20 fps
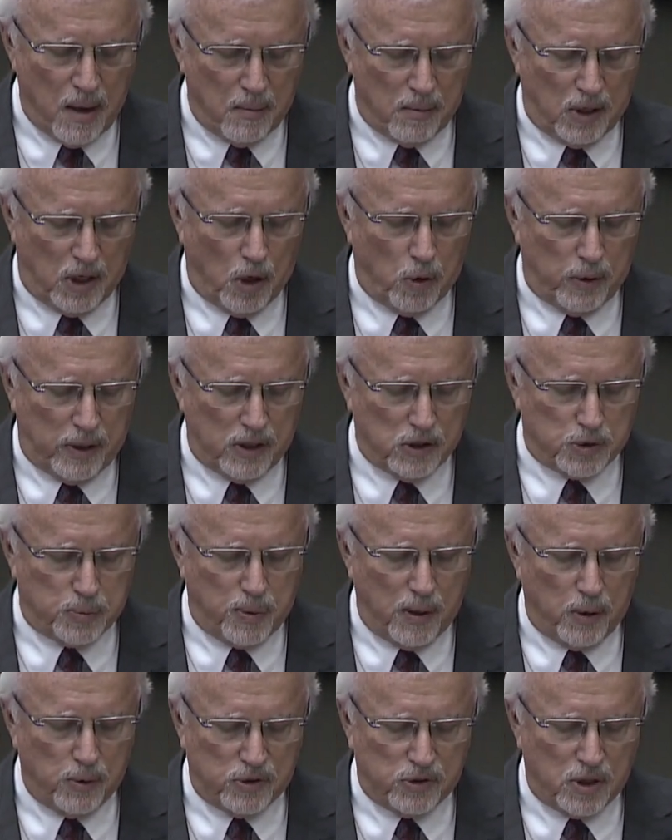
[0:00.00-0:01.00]
But the
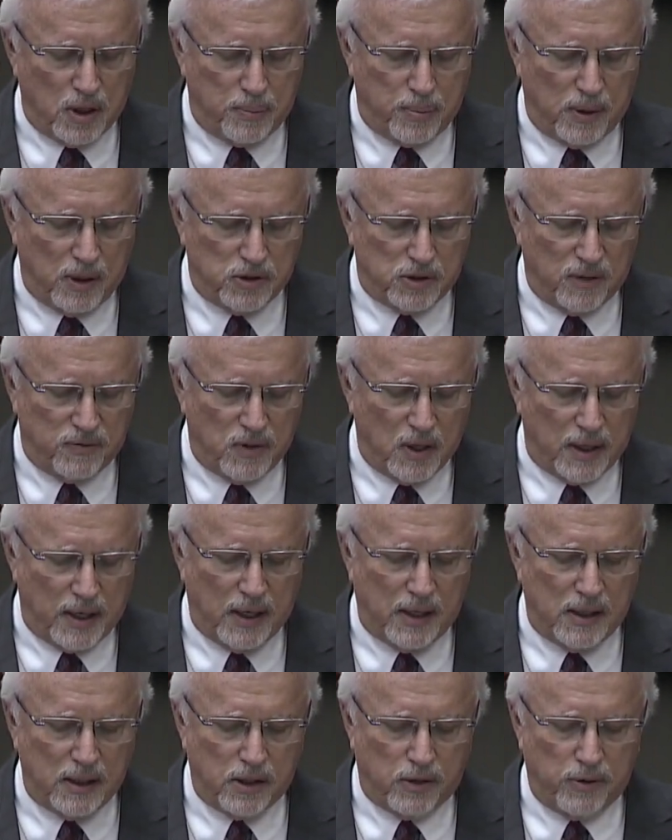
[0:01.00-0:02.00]
ODSP recipients have not
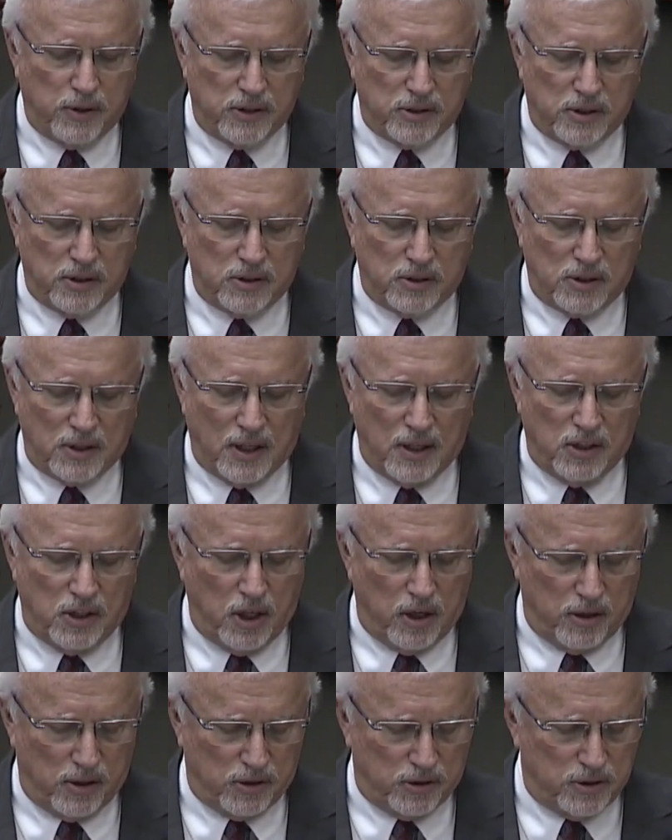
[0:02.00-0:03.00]
had increases in
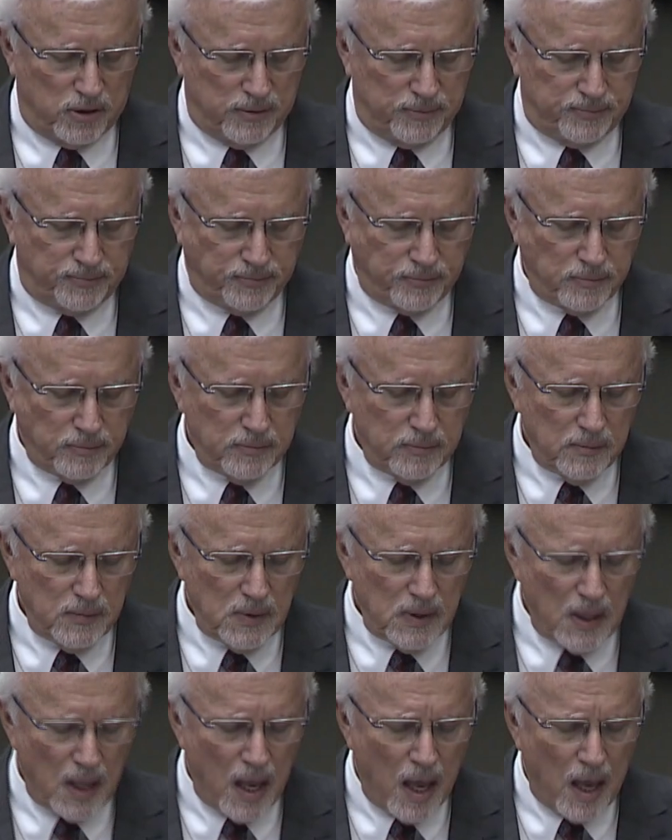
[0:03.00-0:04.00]
years.
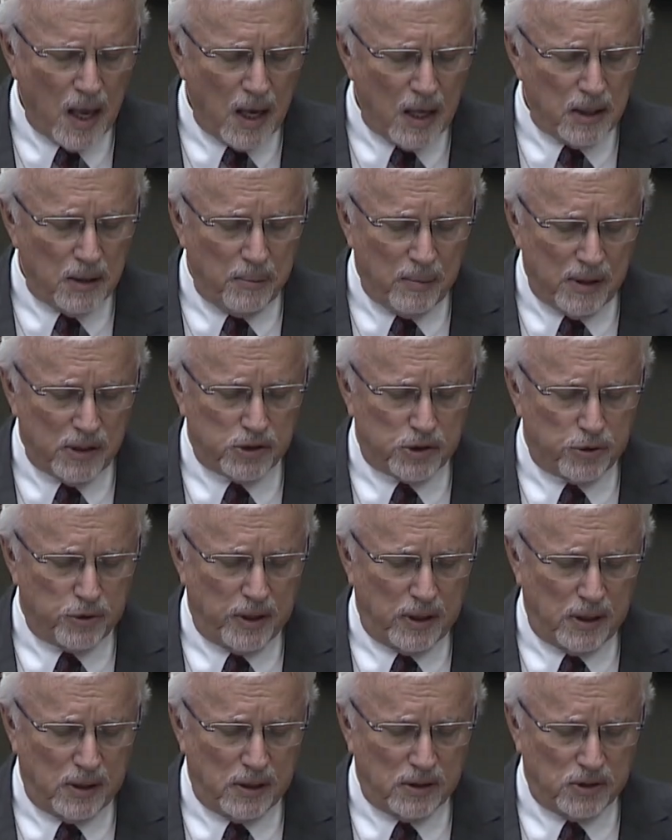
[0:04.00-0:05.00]
The
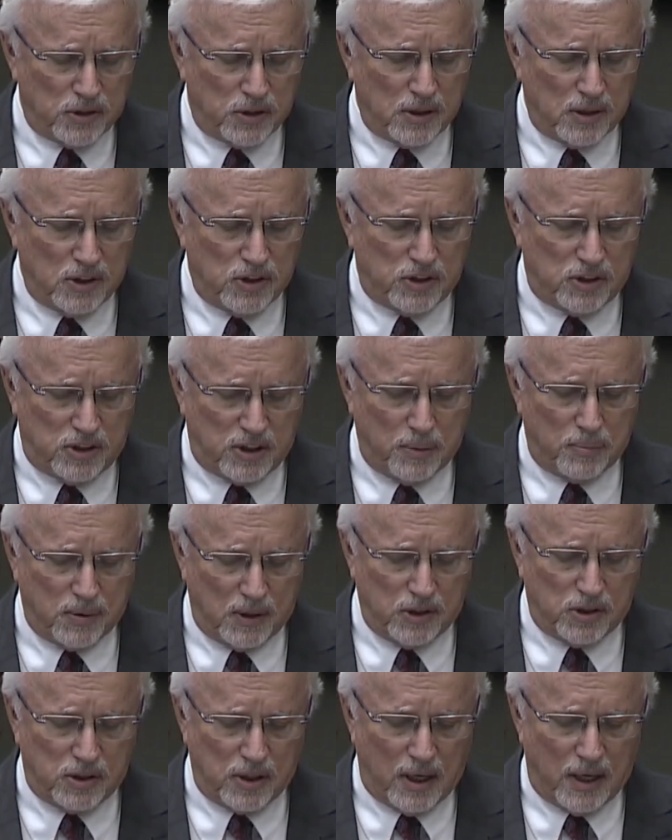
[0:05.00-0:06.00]
ministry is
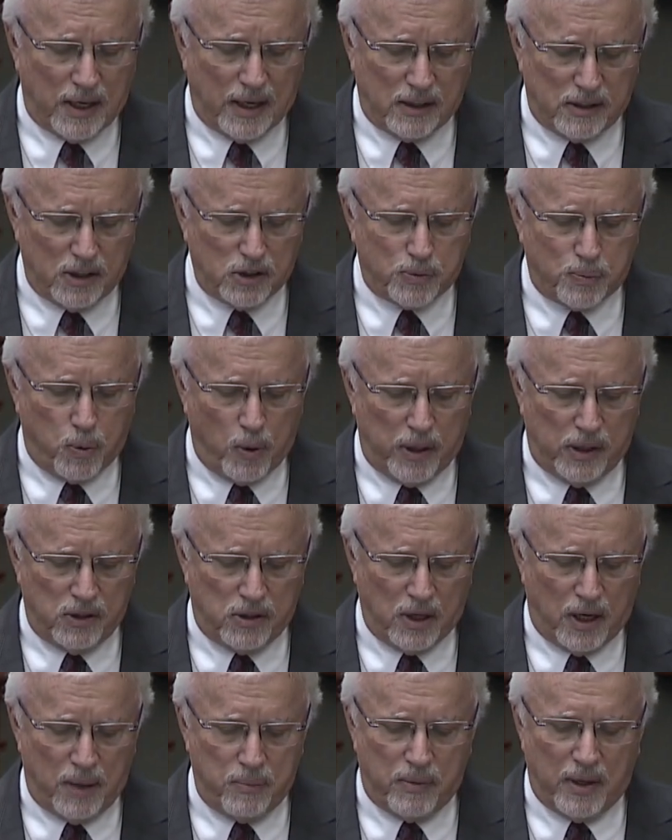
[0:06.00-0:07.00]
simply saying at this point in
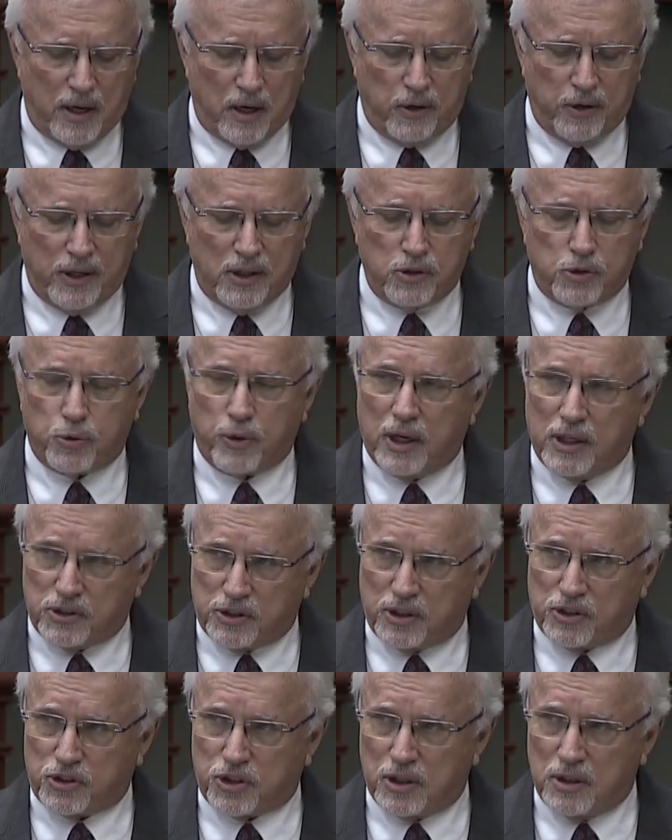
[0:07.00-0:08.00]
time they are in
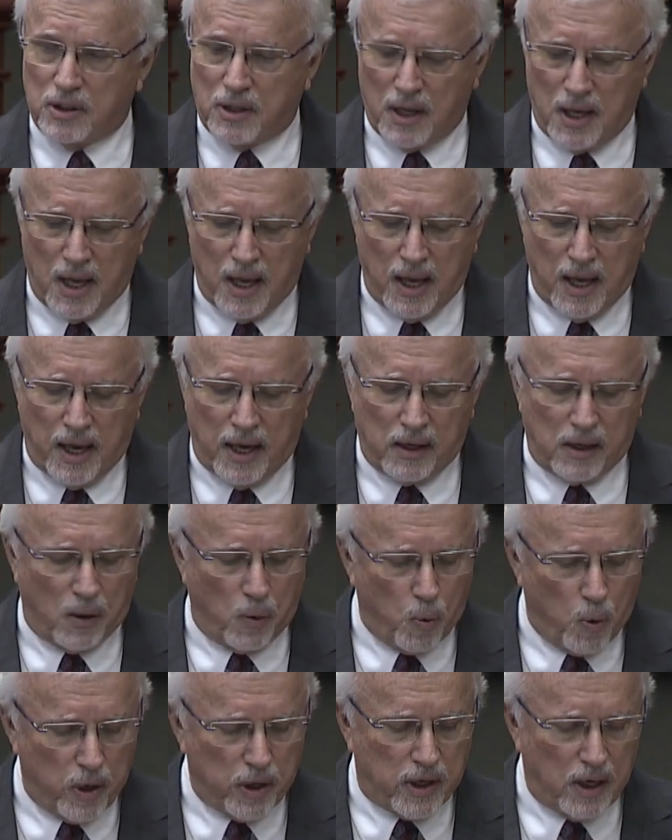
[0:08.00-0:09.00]
transition and
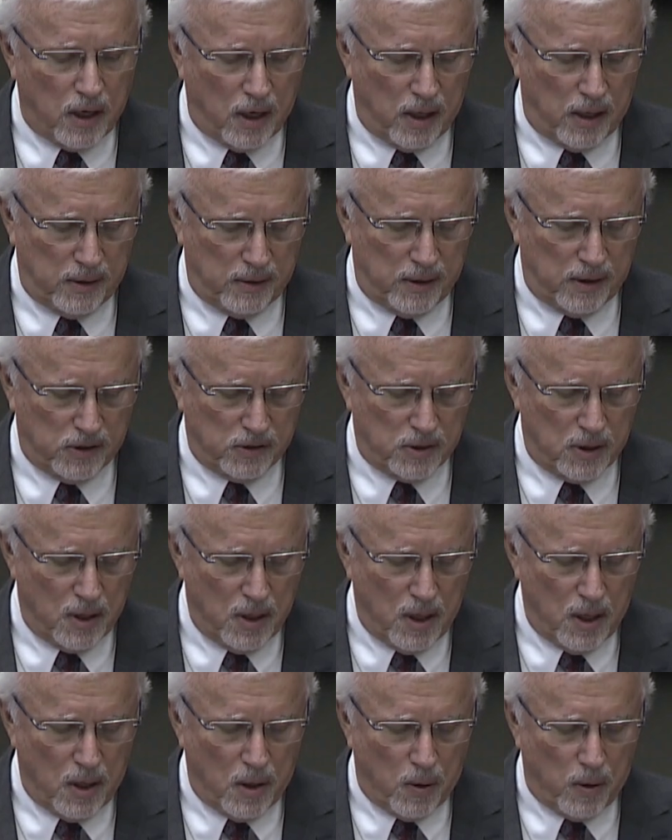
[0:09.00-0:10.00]
are working on this.
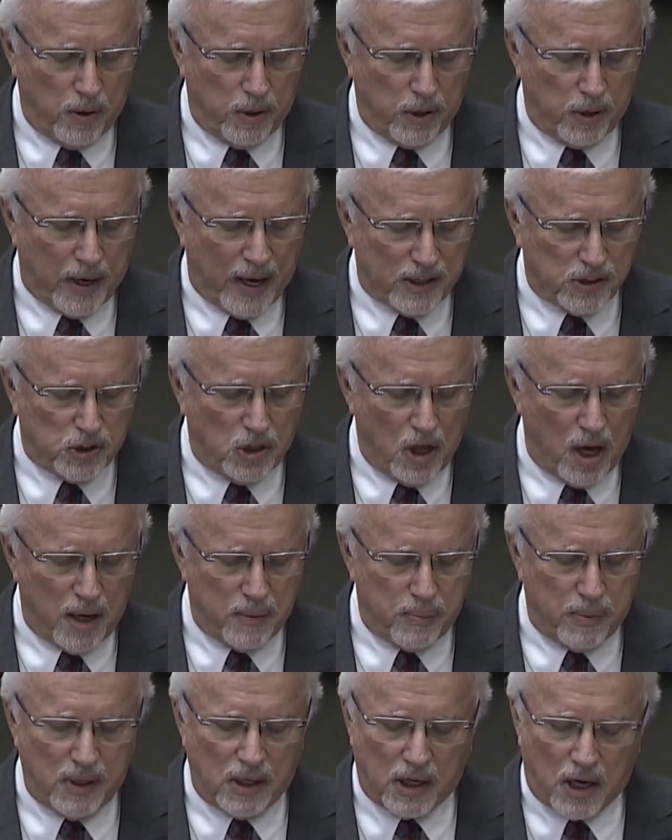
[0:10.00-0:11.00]
While there has
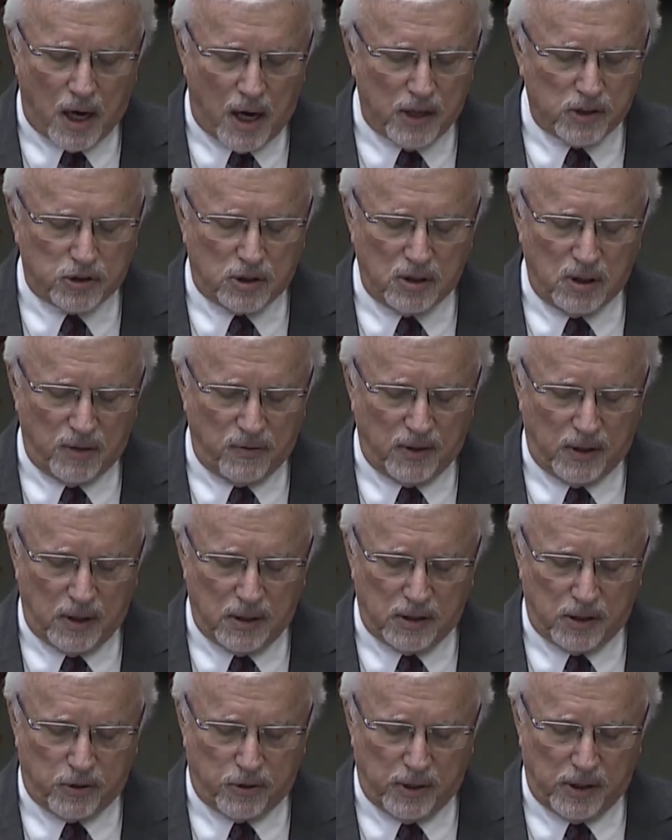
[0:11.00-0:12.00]
not been a cost of living
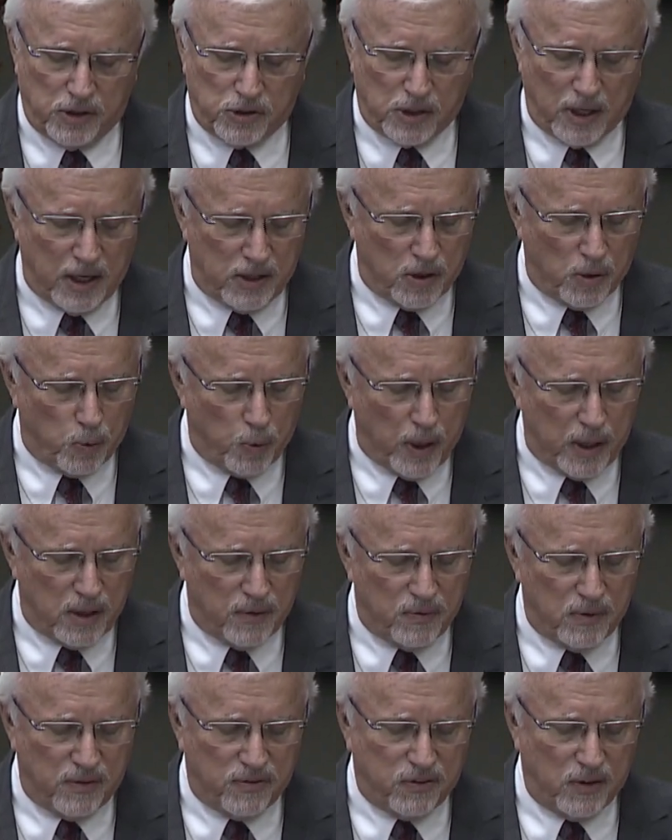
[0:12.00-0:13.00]
increase and the rate
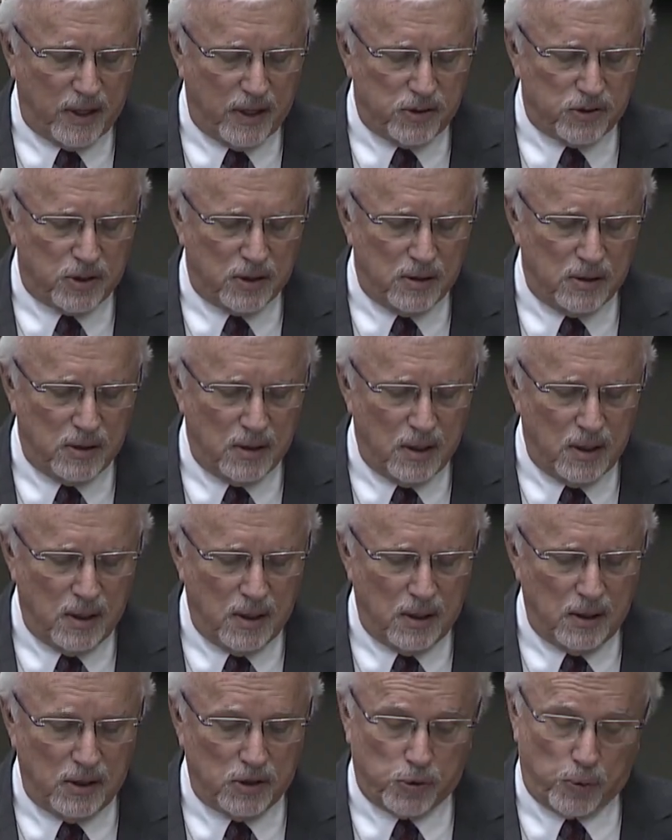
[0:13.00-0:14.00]
of inflation
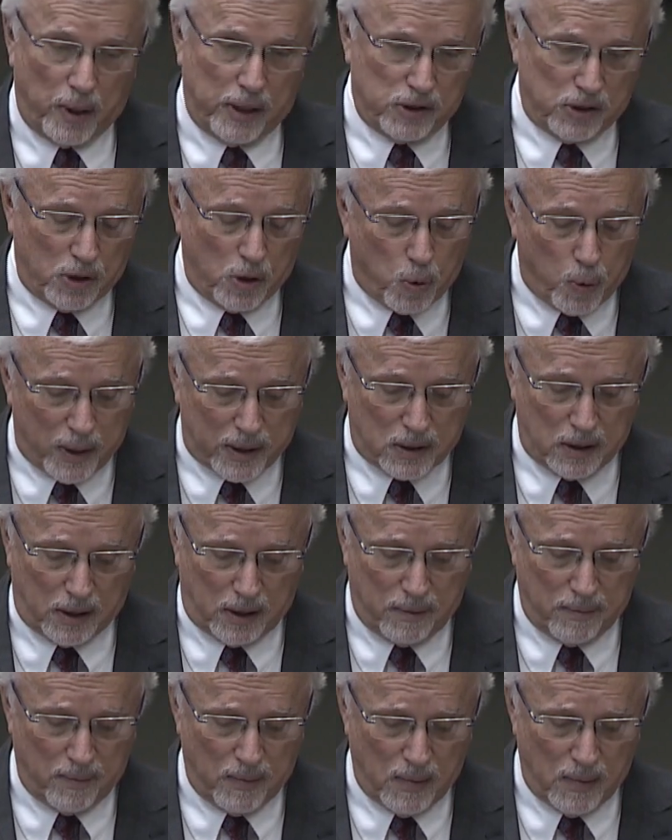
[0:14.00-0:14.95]
is rising quickly,